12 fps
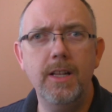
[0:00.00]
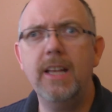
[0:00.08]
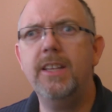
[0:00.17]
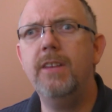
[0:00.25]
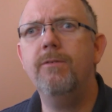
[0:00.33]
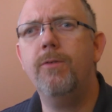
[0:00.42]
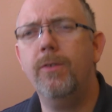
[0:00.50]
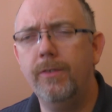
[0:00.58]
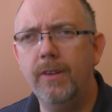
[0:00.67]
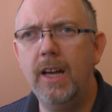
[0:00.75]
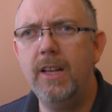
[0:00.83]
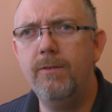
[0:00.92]

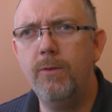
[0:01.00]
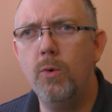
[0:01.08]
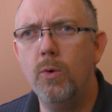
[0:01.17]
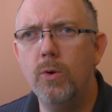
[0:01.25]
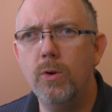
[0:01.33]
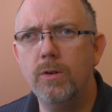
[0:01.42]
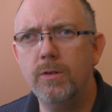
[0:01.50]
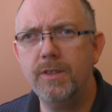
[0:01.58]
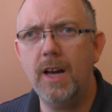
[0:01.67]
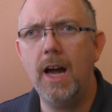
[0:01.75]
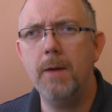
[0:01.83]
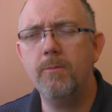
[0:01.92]
1994
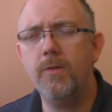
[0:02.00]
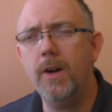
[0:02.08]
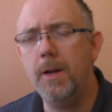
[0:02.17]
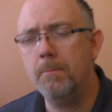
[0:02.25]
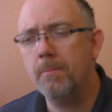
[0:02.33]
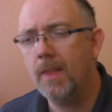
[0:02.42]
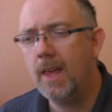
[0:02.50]
time frame.